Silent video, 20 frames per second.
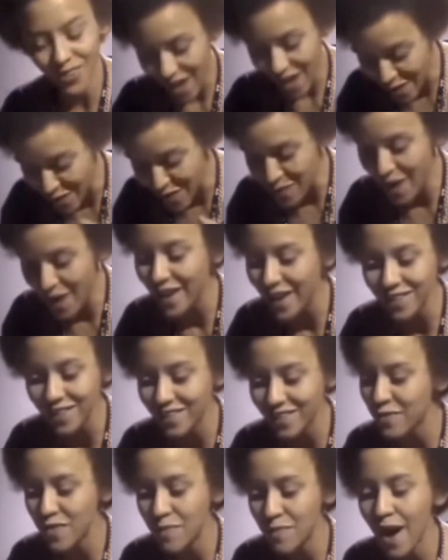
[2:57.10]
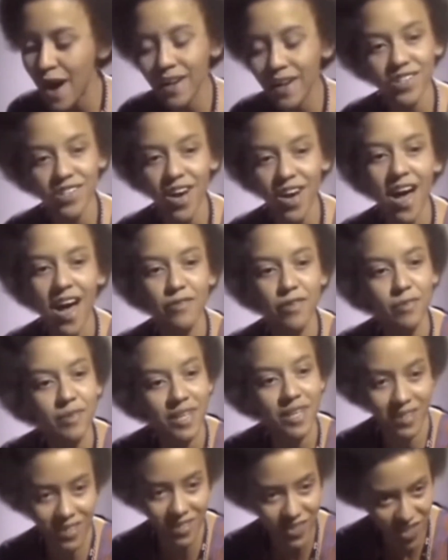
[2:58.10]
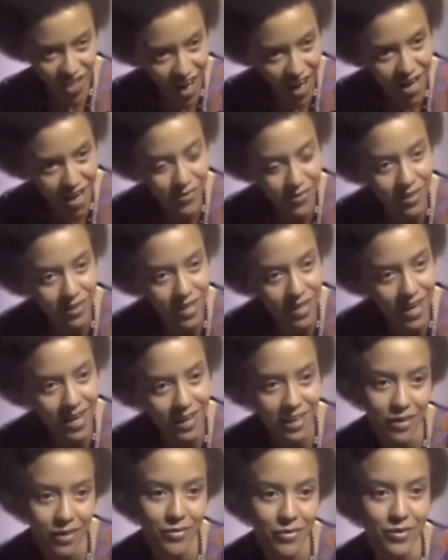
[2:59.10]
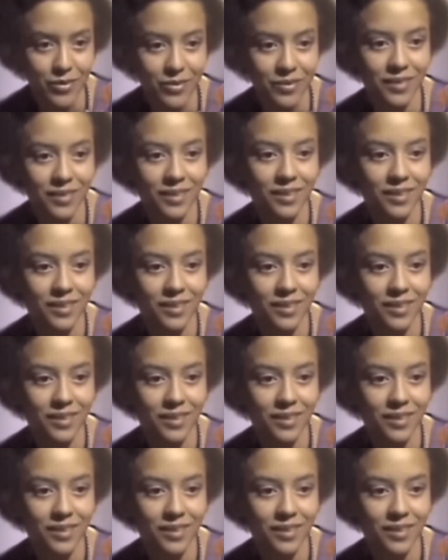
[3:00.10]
so everybody's jiving, but let's jive on that level.